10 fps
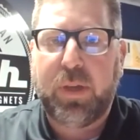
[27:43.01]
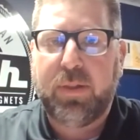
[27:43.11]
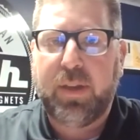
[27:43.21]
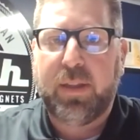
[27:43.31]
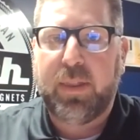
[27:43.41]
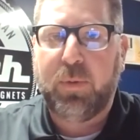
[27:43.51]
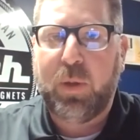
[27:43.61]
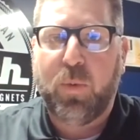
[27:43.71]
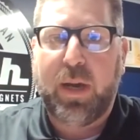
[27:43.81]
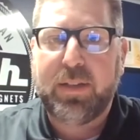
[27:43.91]
We think that
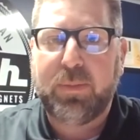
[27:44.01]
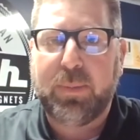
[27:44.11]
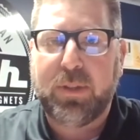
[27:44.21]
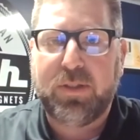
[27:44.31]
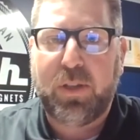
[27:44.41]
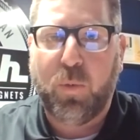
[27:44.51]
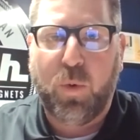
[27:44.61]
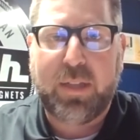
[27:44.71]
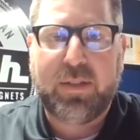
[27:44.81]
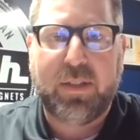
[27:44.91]
we want to be able to see
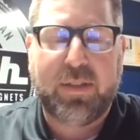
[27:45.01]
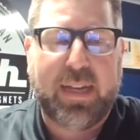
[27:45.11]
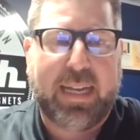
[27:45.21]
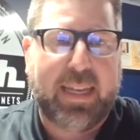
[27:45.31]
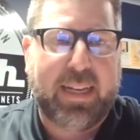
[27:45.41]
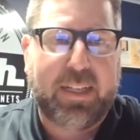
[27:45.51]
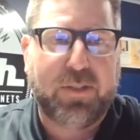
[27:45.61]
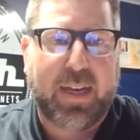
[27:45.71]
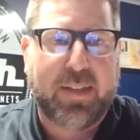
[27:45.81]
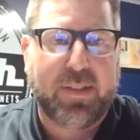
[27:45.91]
what's inside that
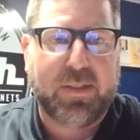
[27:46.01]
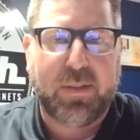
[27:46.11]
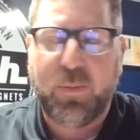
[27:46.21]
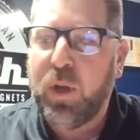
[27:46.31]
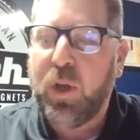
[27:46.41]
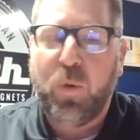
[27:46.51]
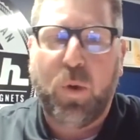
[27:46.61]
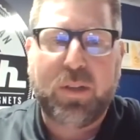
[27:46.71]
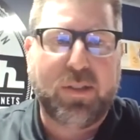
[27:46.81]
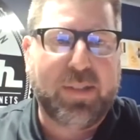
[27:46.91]
HVAC system,
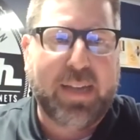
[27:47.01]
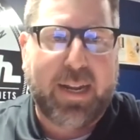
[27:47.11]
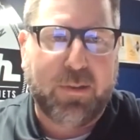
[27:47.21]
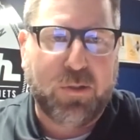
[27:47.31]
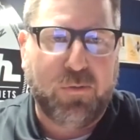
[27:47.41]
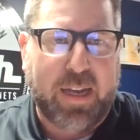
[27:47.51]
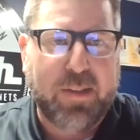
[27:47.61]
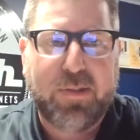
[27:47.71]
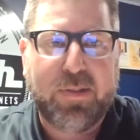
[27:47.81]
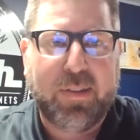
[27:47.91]
what's inside of those
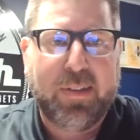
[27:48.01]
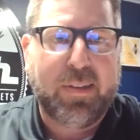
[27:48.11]
vents.